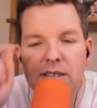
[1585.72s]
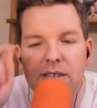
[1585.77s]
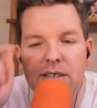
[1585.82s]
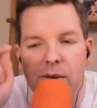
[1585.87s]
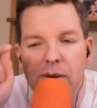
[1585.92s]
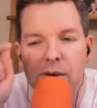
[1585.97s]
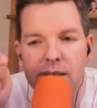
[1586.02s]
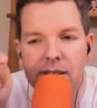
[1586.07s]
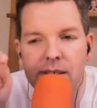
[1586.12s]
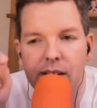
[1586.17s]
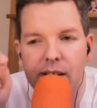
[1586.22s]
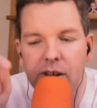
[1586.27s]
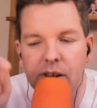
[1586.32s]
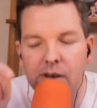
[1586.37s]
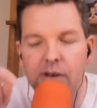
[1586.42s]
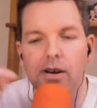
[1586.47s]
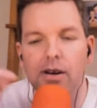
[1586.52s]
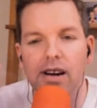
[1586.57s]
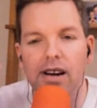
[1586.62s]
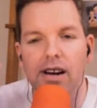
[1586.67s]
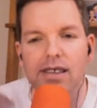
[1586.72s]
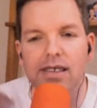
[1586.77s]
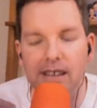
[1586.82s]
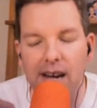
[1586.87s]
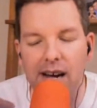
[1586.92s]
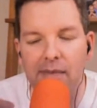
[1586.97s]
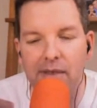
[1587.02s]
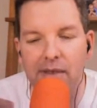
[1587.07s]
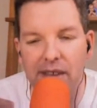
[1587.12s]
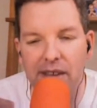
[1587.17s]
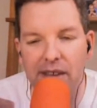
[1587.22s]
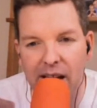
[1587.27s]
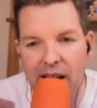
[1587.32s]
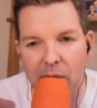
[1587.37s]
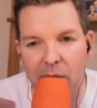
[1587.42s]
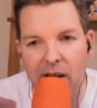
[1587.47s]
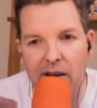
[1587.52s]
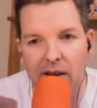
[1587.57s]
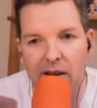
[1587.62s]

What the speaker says: notice that? You guys think I'm the gay one.